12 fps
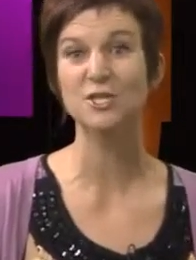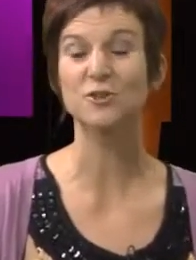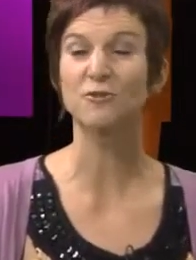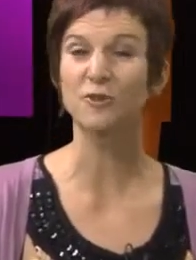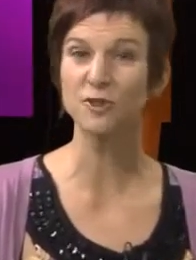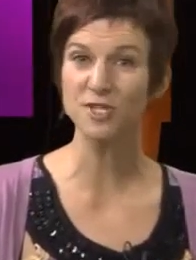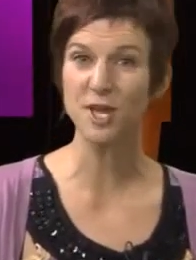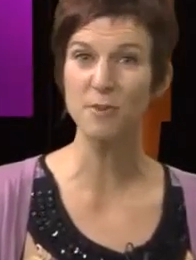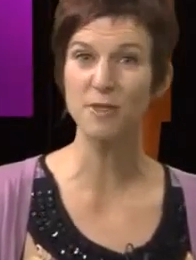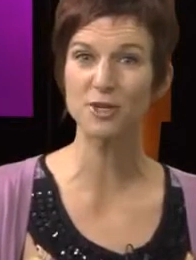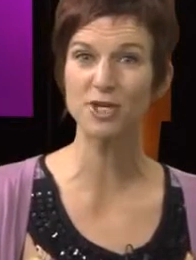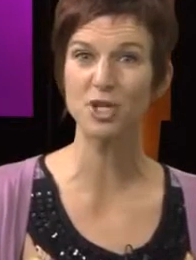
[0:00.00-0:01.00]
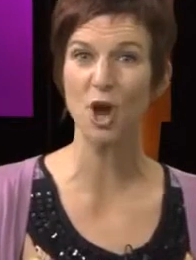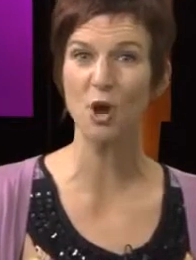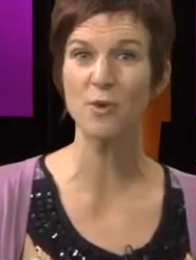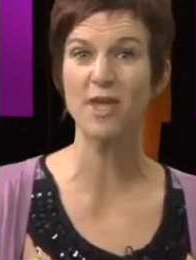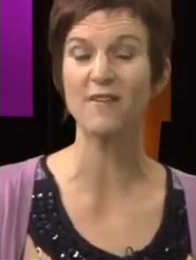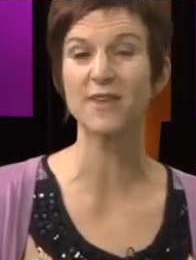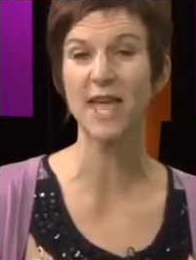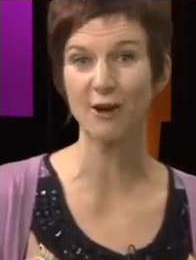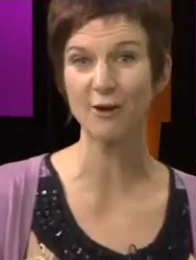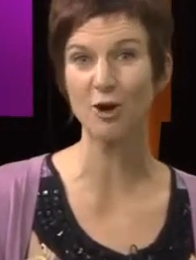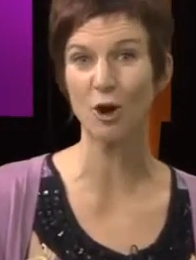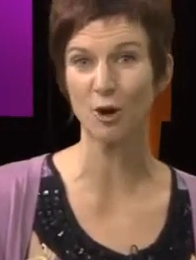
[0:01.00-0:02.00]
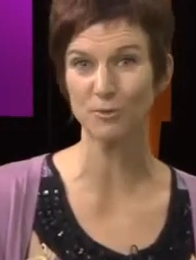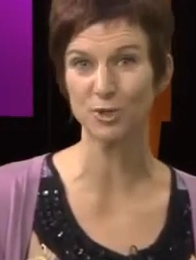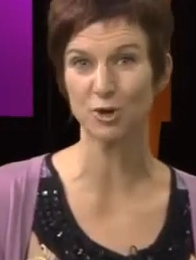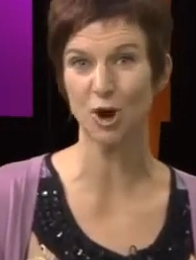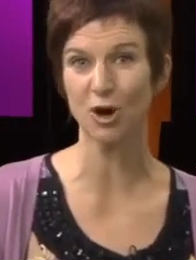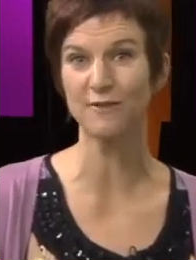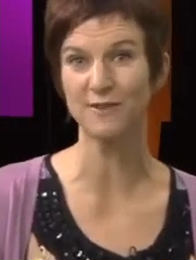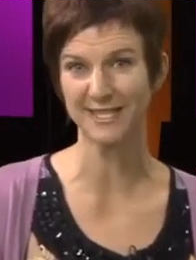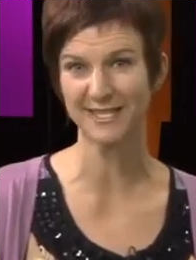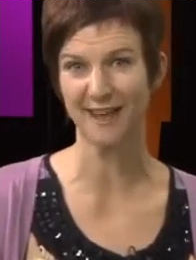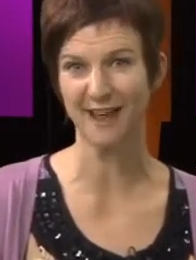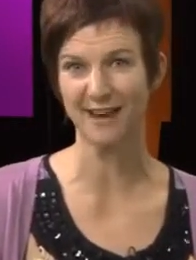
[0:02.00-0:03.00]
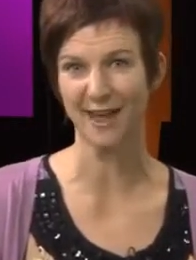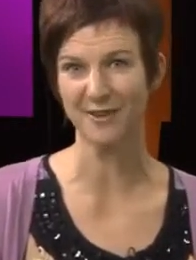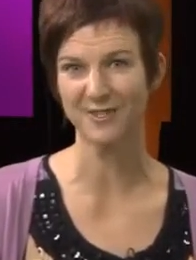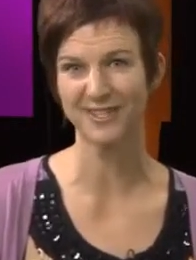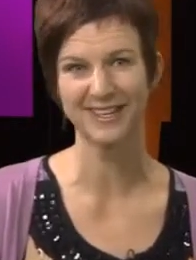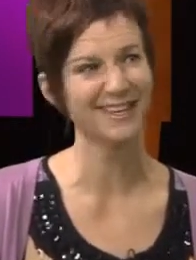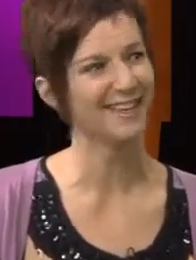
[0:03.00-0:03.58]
So first up on the show, we have Karen Armstrong of Inside Out.